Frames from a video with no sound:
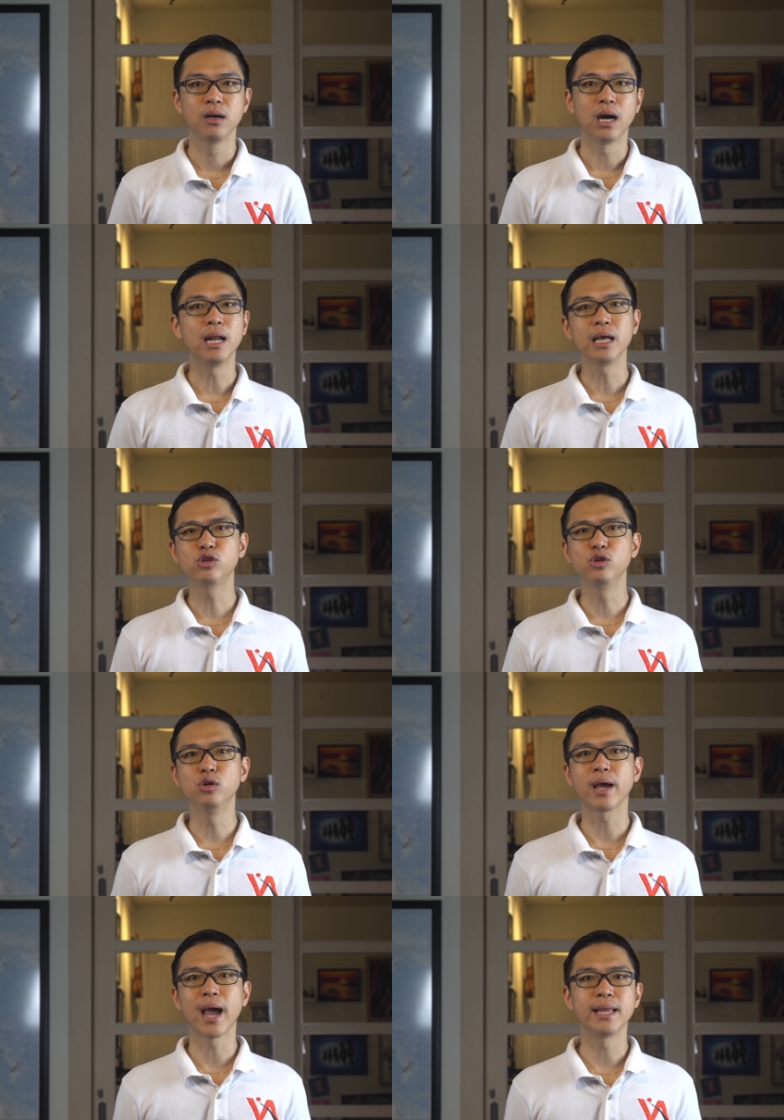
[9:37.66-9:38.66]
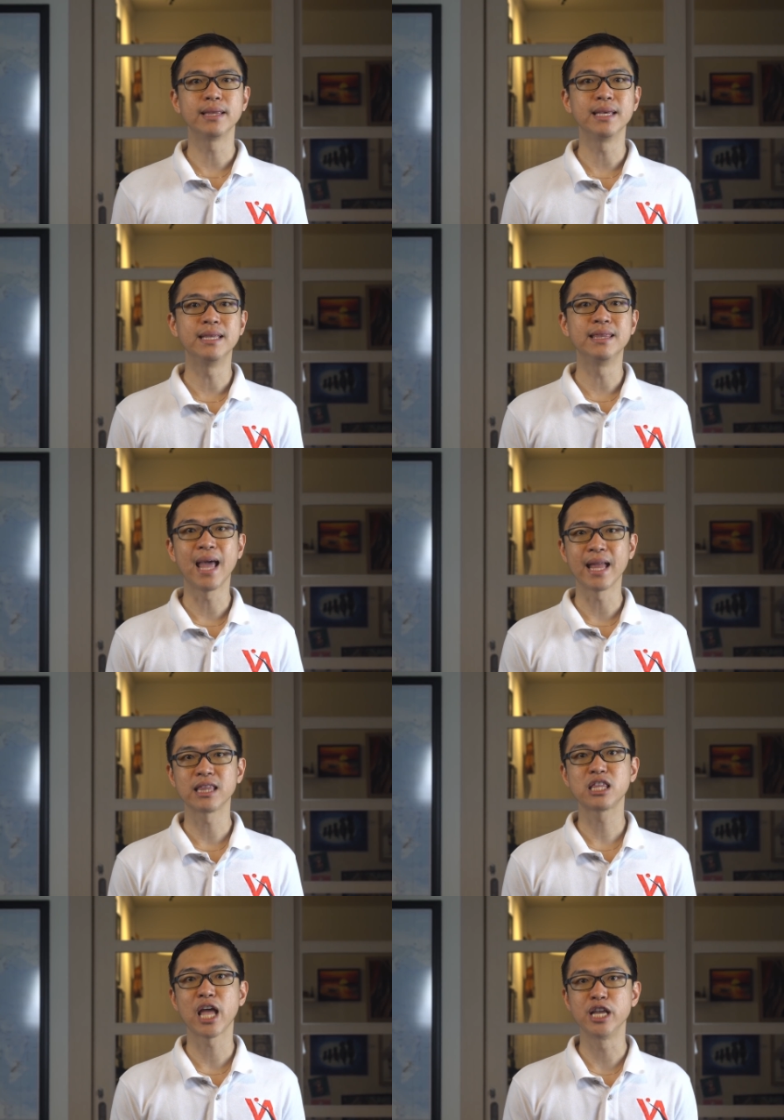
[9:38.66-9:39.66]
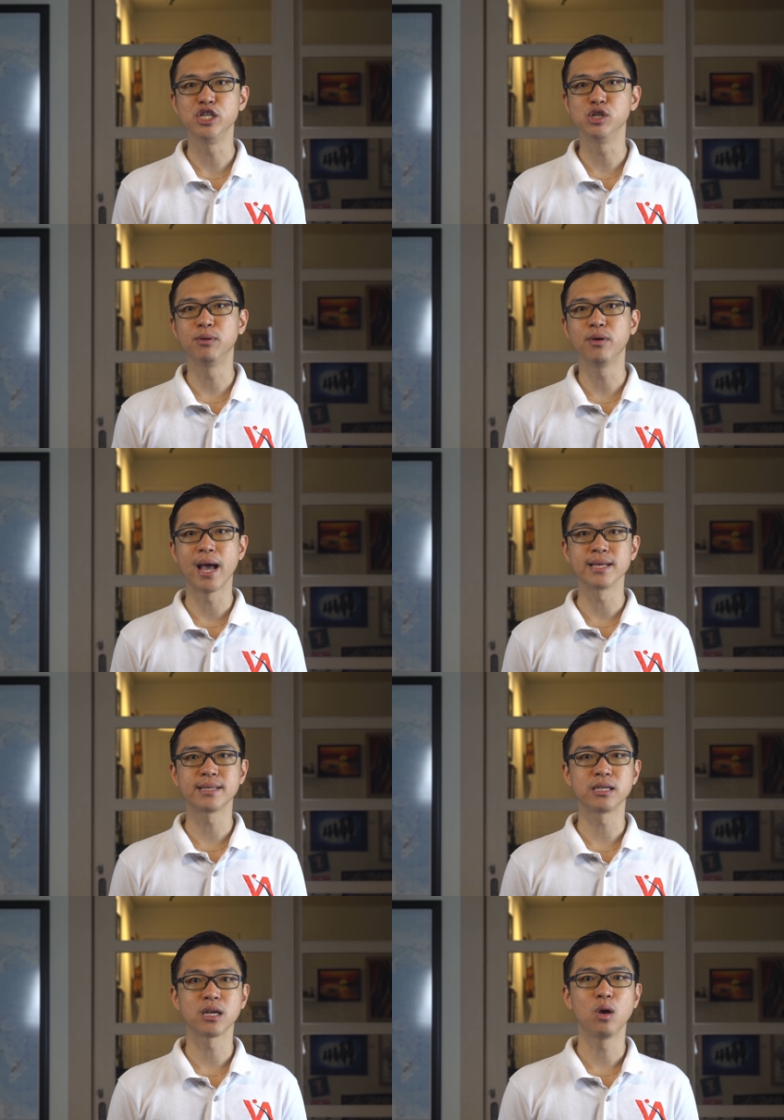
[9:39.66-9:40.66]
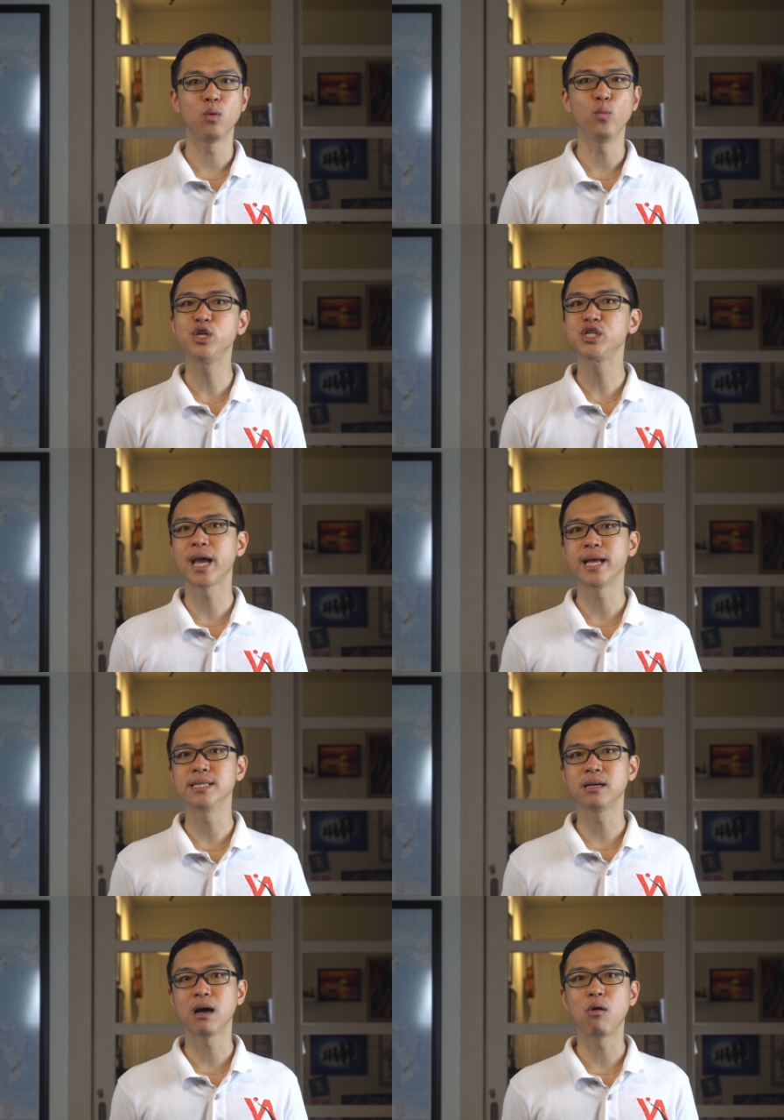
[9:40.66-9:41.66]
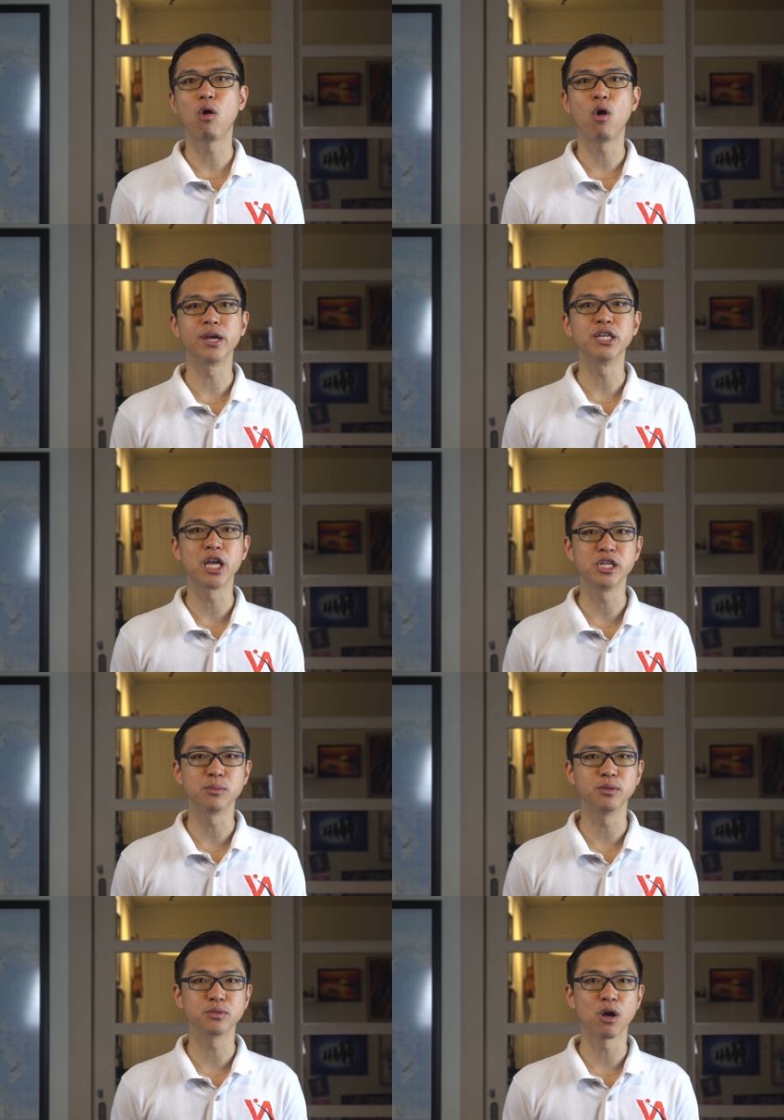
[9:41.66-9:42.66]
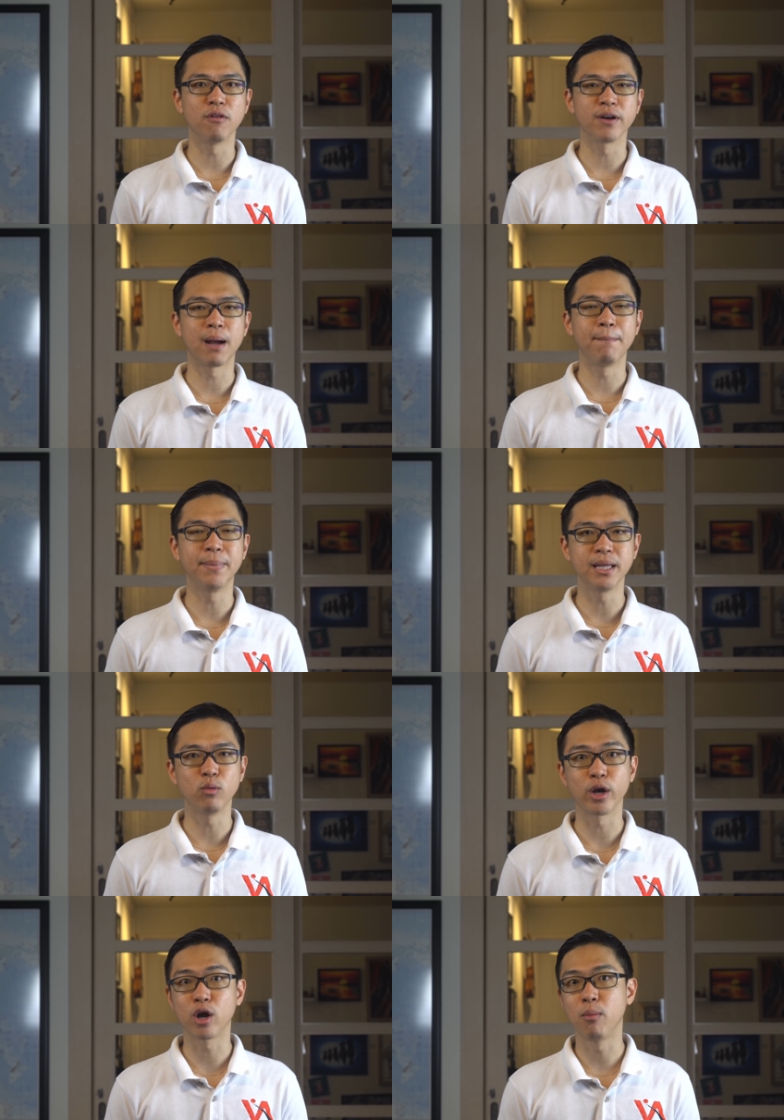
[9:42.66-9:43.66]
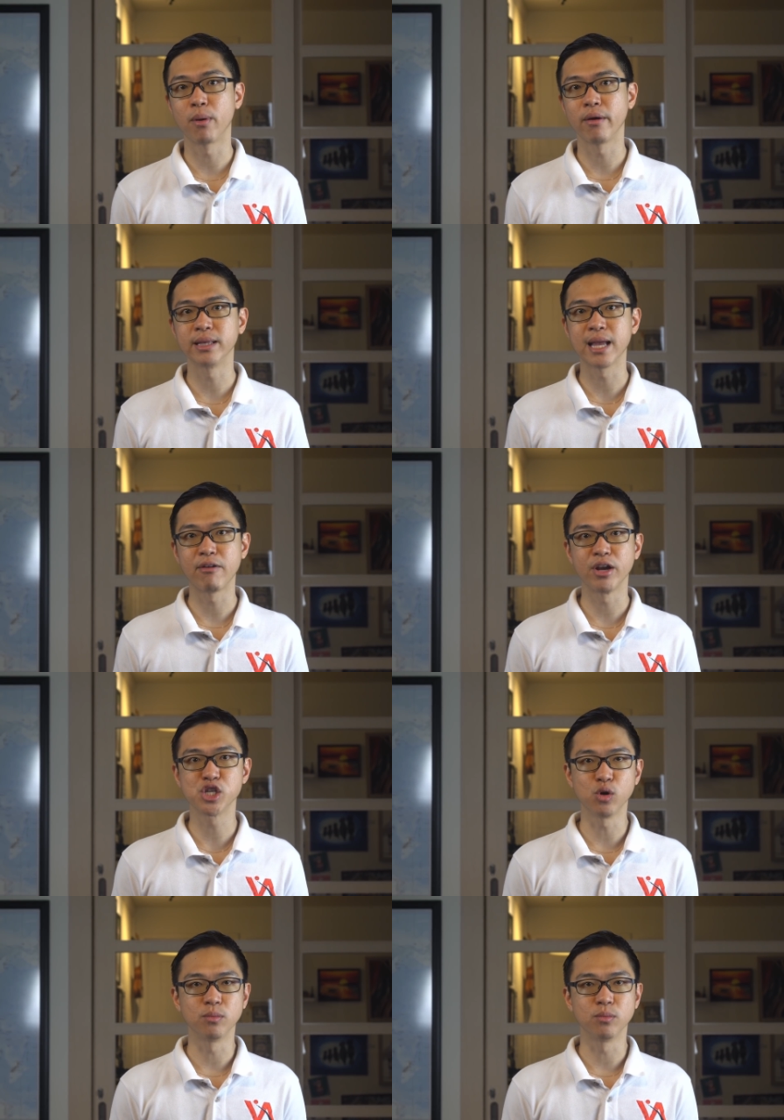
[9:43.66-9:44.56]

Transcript: I like to look at the net tangible asset, which cancel out all intangibles of a company when comparing that ratio.